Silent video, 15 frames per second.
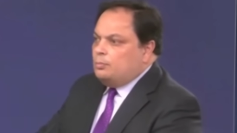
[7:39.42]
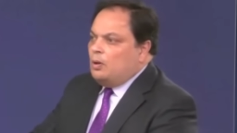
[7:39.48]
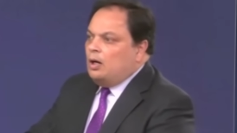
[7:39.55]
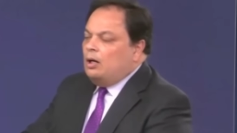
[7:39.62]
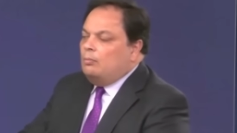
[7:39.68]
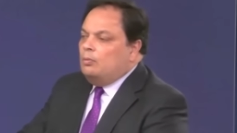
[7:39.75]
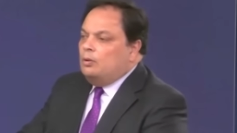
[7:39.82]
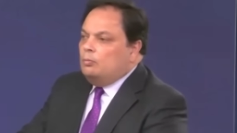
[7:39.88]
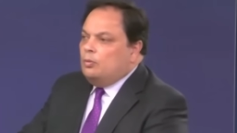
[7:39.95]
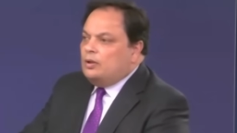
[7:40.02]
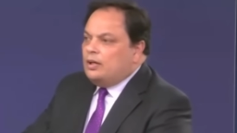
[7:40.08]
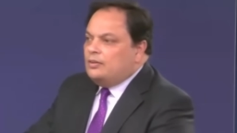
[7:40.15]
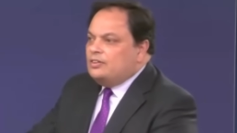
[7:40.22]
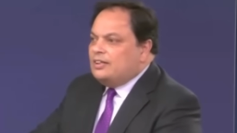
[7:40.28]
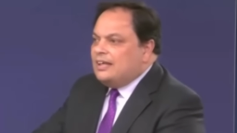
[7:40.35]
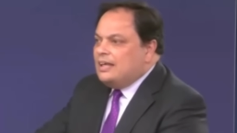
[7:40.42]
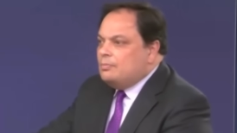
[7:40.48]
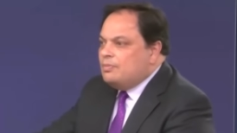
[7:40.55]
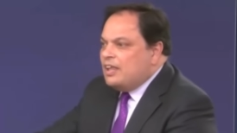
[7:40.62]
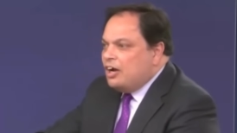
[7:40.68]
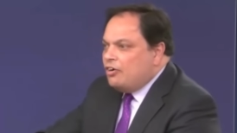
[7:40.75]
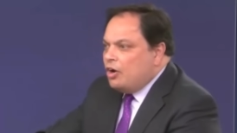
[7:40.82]
department were going to
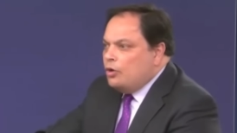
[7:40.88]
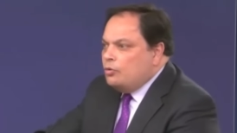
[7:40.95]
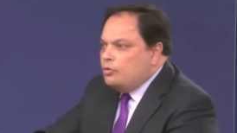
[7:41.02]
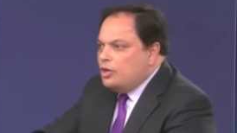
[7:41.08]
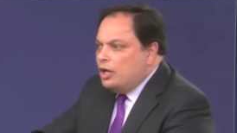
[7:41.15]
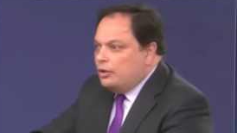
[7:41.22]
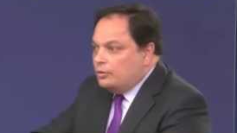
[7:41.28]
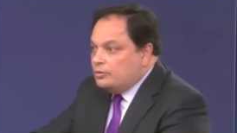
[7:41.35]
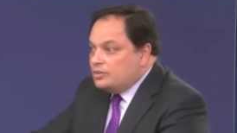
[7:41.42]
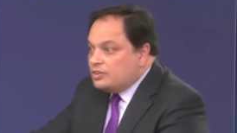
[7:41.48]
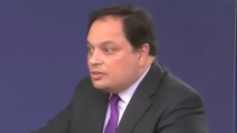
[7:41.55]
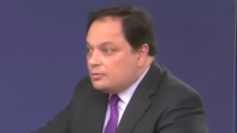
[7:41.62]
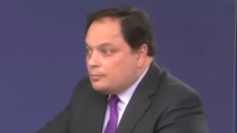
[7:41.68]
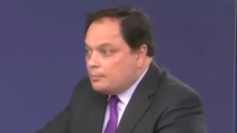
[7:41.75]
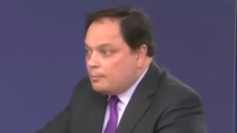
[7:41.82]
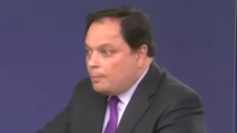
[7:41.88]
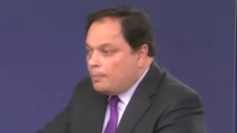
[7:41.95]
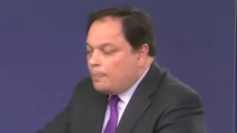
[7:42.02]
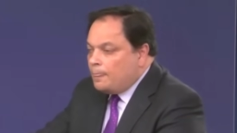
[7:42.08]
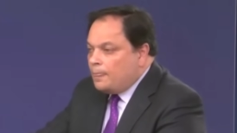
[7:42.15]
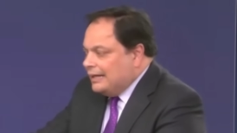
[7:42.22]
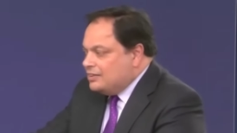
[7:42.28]
keep their own notes,
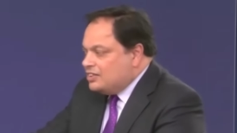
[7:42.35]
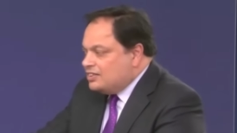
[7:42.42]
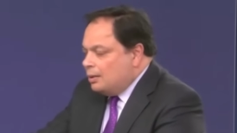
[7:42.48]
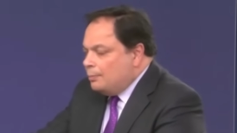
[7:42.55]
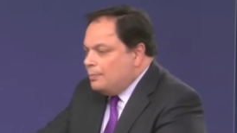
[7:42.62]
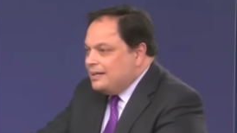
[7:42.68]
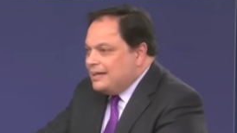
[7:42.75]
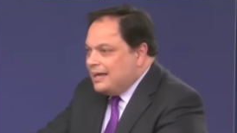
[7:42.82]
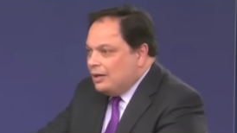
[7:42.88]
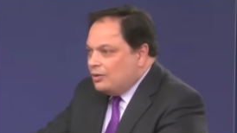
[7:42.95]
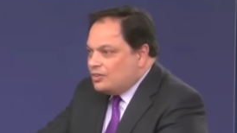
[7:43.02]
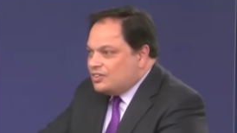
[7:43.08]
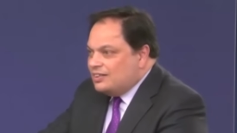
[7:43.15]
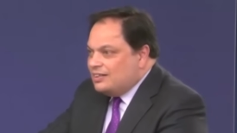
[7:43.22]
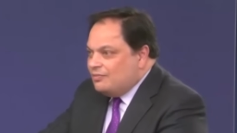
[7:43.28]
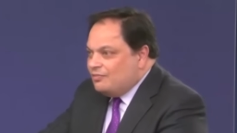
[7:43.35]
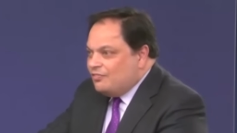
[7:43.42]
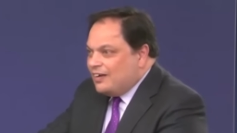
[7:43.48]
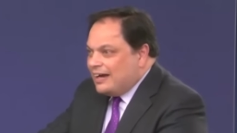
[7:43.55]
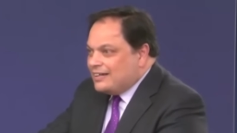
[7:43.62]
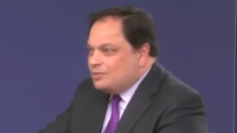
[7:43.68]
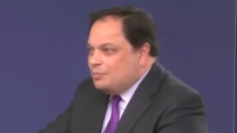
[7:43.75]
yes, and somebody else had in
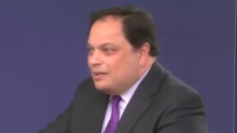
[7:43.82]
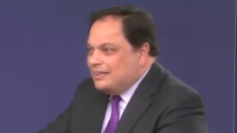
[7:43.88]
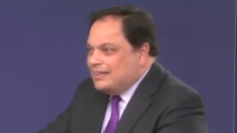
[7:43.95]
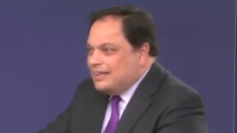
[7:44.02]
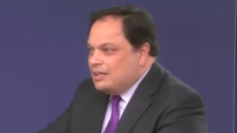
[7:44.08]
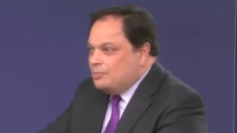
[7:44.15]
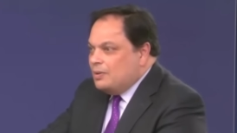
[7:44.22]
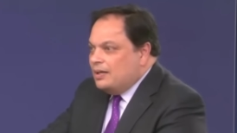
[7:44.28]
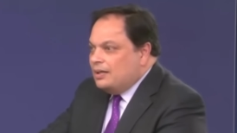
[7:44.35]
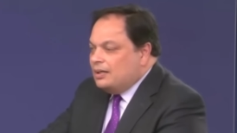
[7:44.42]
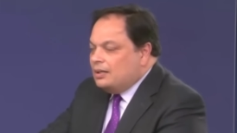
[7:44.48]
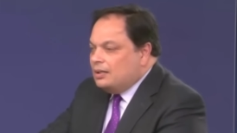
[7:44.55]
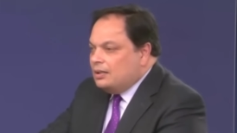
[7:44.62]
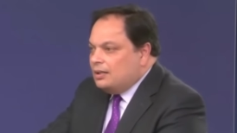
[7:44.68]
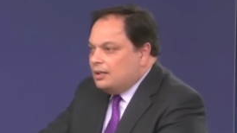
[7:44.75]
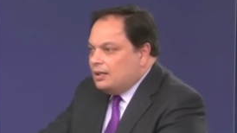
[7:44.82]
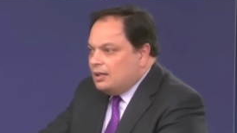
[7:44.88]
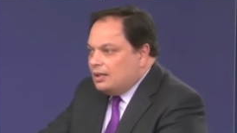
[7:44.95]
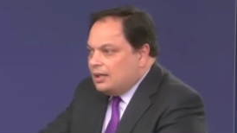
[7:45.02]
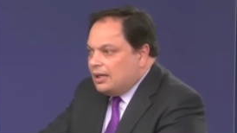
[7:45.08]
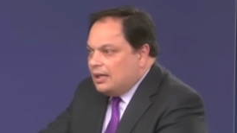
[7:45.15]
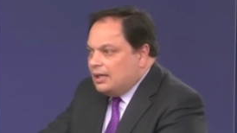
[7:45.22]
fact been keeping
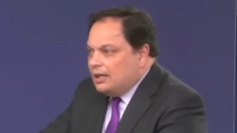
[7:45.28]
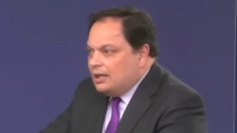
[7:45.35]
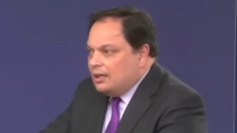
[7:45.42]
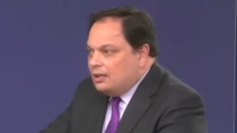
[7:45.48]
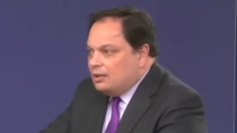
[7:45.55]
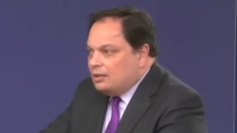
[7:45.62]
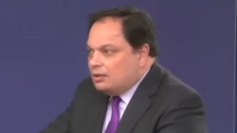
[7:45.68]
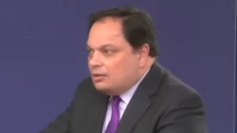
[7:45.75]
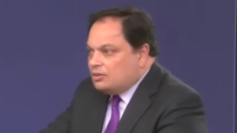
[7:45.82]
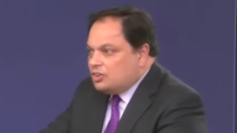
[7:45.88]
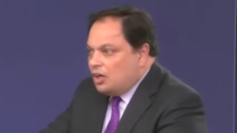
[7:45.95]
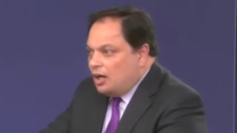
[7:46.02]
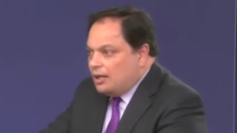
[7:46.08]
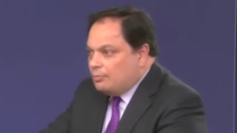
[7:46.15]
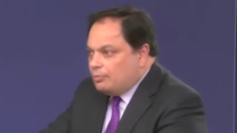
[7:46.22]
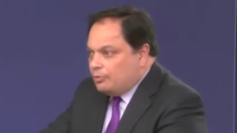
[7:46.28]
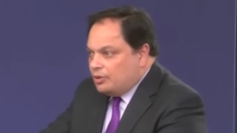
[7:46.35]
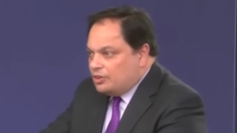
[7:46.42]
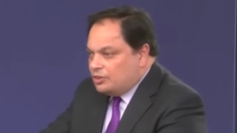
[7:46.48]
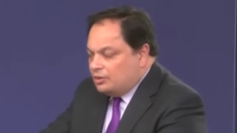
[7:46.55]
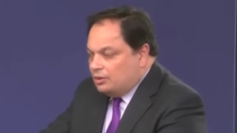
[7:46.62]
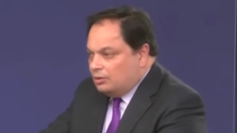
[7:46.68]
a
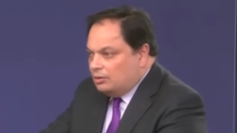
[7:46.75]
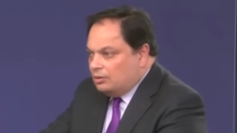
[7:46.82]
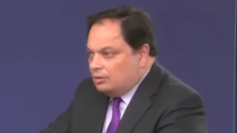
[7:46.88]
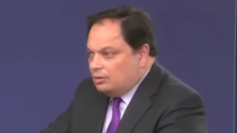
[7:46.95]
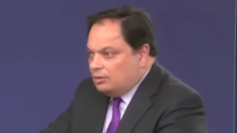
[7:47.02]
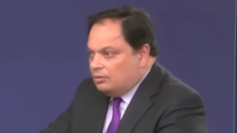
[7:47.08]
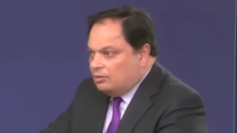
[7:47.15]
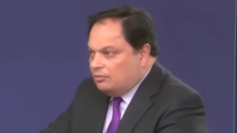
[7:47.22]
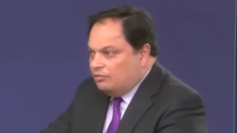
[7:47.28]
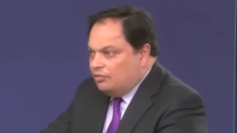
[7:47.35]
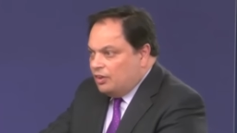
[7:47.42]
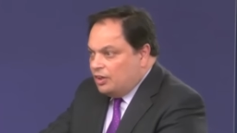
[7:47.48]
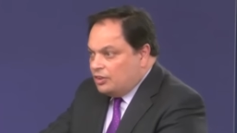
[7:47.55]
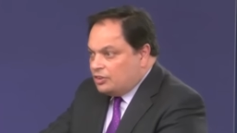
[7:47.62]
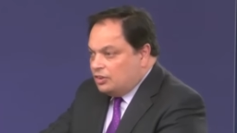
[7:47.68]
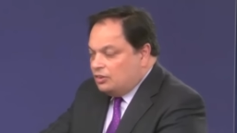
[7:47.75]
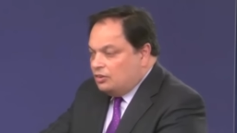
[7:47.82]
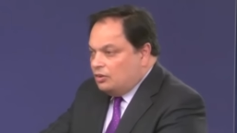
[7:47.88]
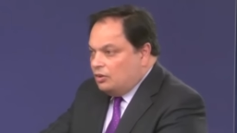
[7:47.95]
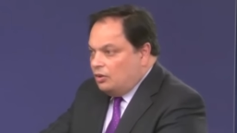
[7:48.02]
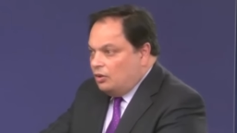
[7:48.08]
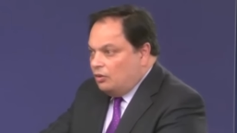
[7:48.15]
typewritten
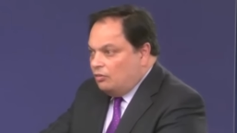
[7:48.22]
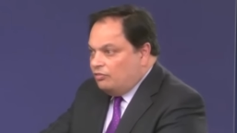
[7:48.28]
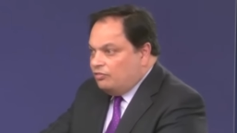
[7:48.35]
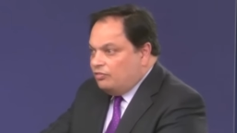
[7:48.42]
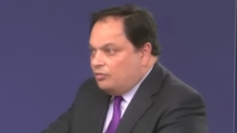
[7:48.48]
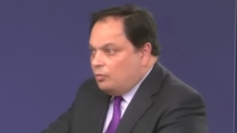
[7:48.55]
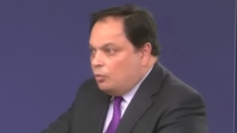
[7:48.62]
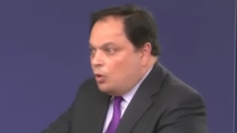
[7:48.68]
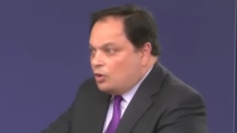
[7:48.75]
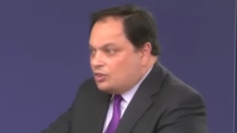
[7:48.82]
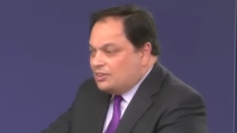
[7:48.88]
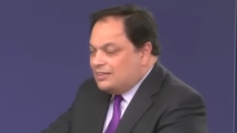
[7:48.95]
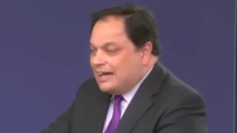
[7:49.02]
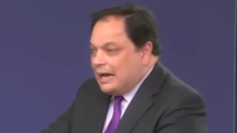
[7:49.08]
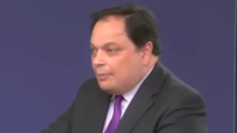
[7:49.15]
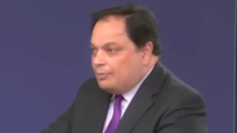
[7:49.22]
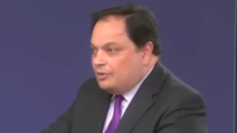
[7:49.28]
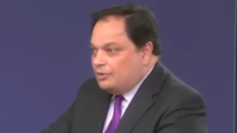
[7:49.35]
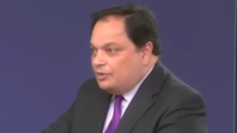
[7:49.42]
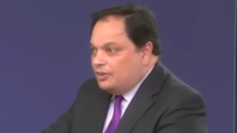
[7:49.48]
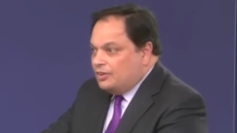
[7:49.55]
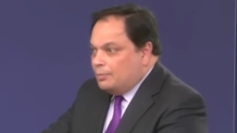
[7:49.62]
version of what had
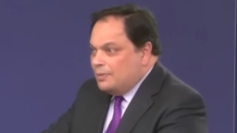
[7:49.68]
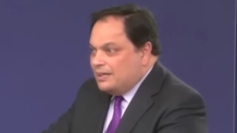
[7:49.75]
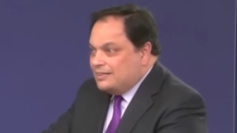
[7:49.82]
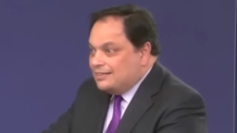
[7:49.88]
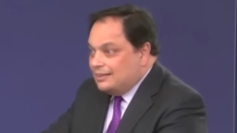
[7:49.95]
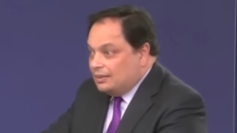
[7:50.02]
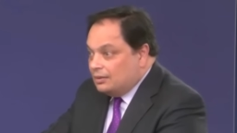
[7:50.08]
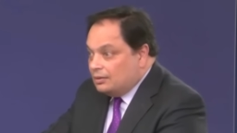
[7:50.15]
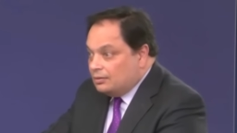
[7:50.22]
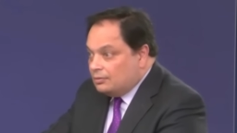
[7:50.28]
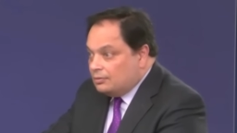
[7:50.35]
happened at the meeting,